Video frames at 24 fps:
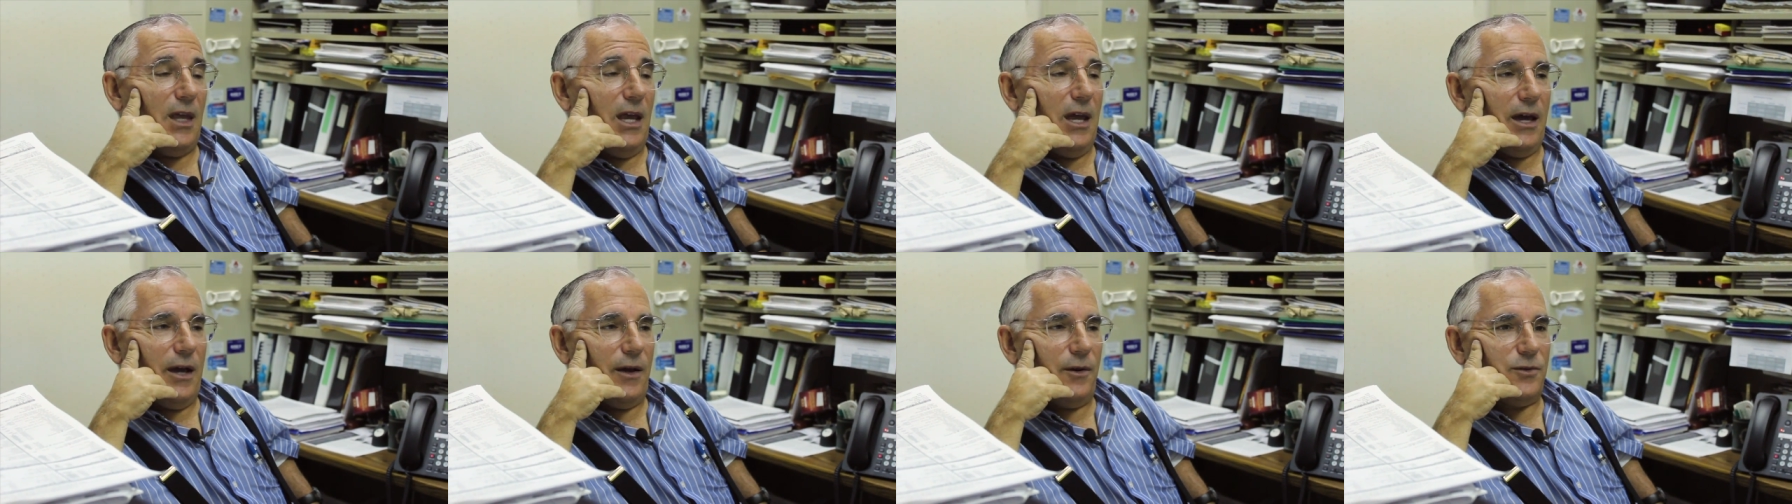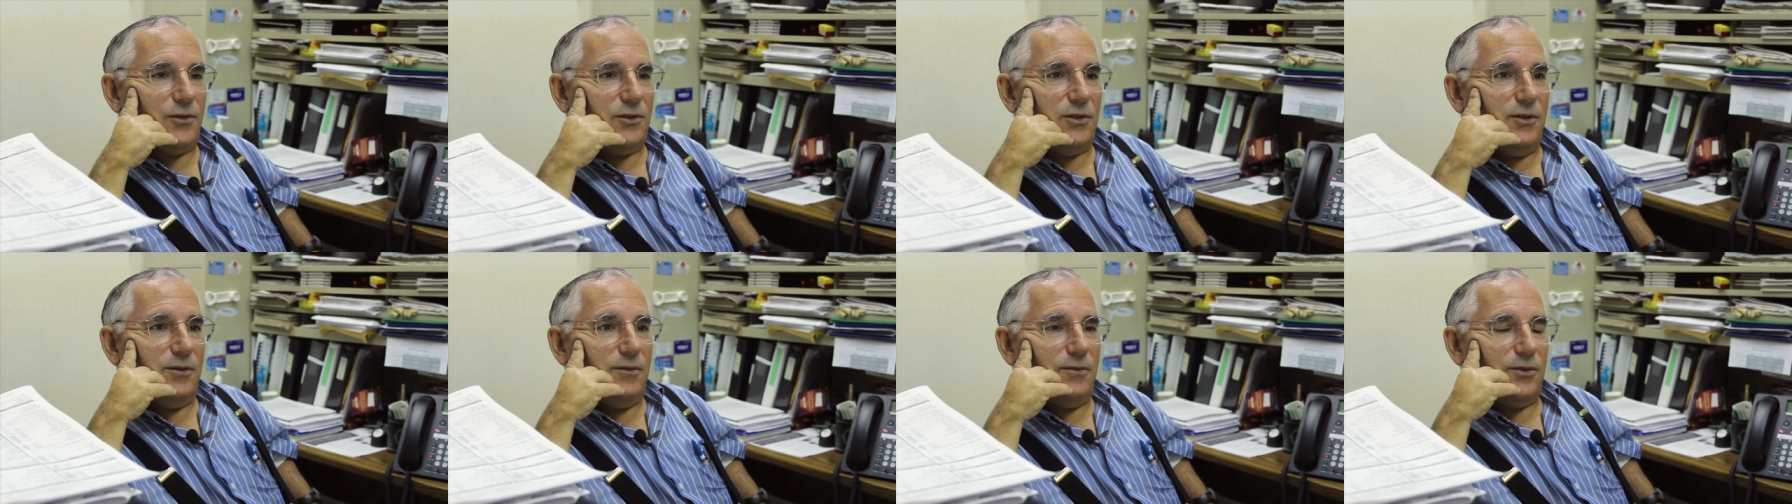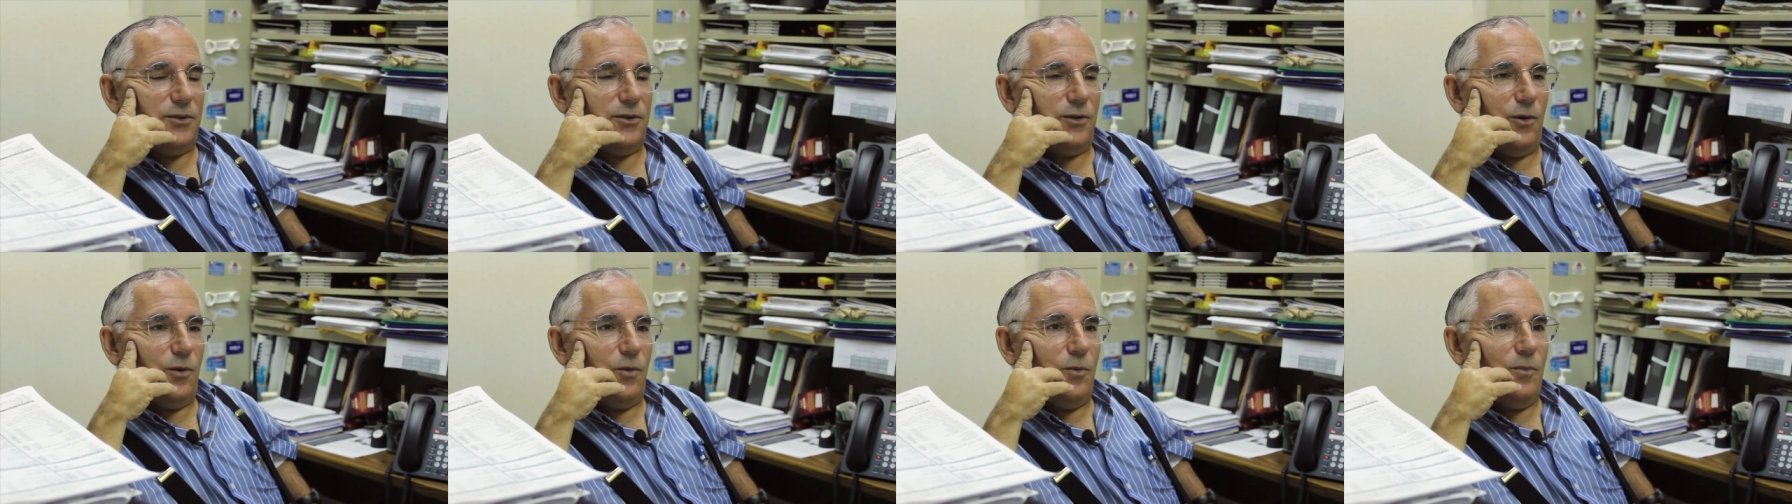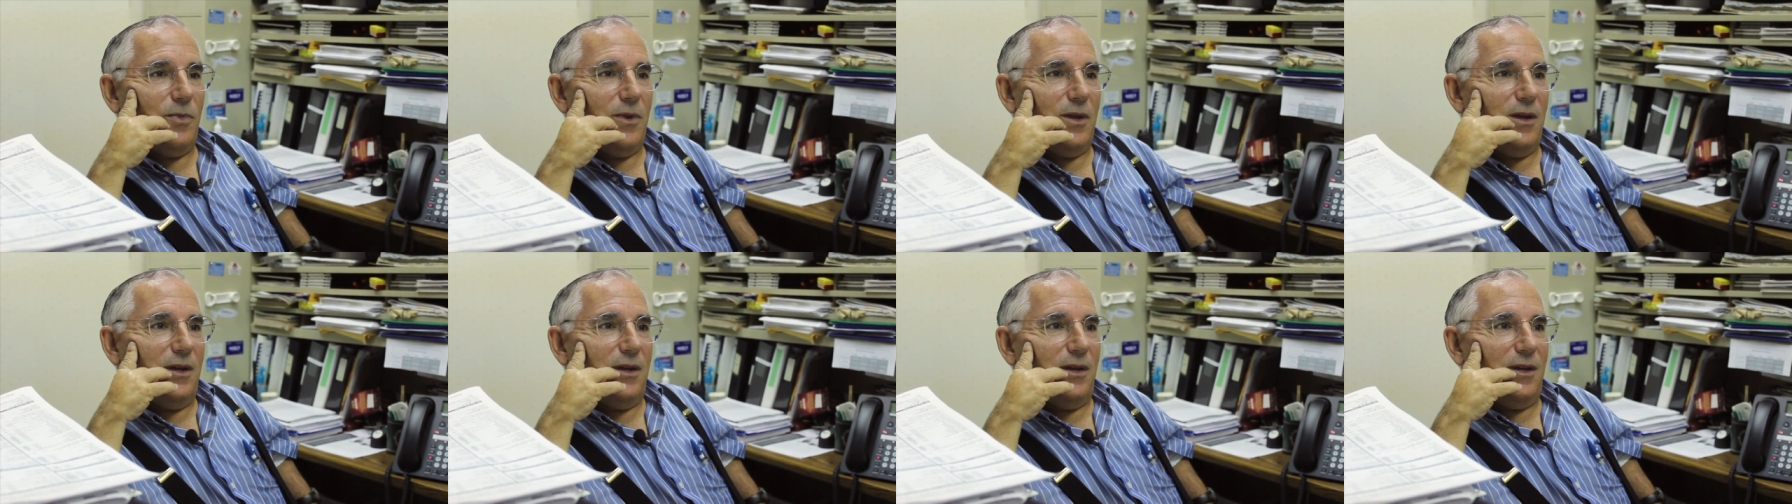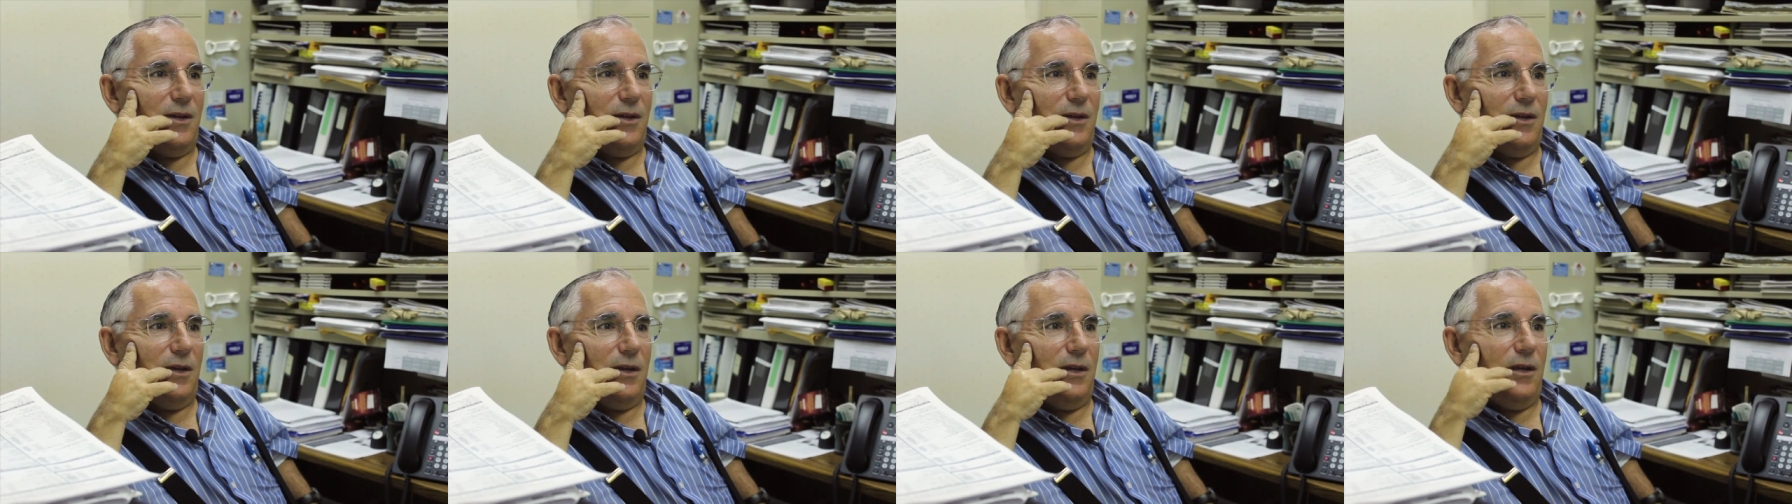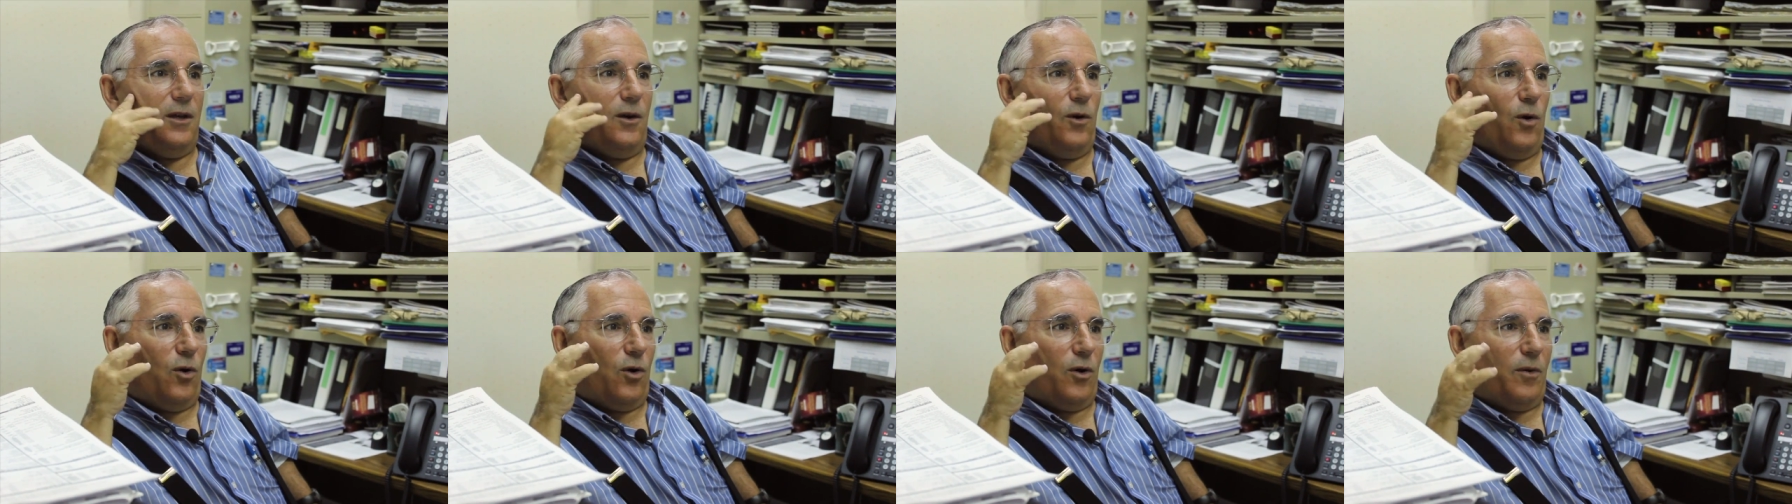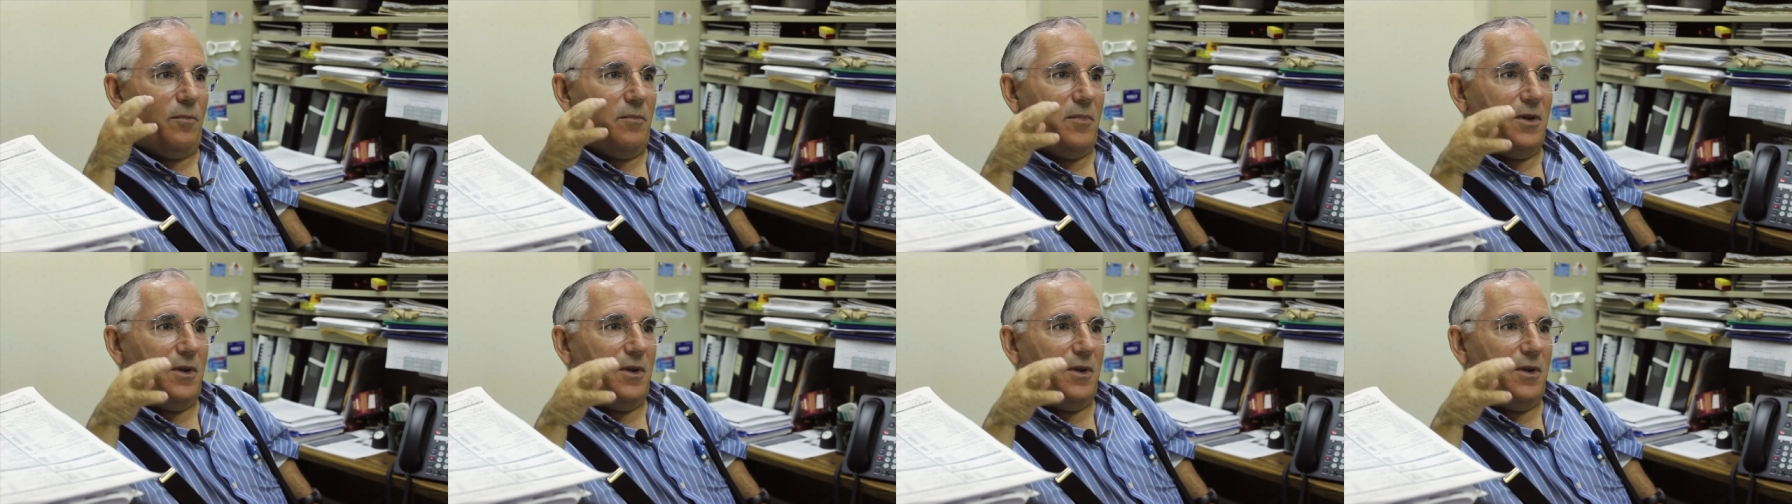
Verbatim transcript: algae. So in our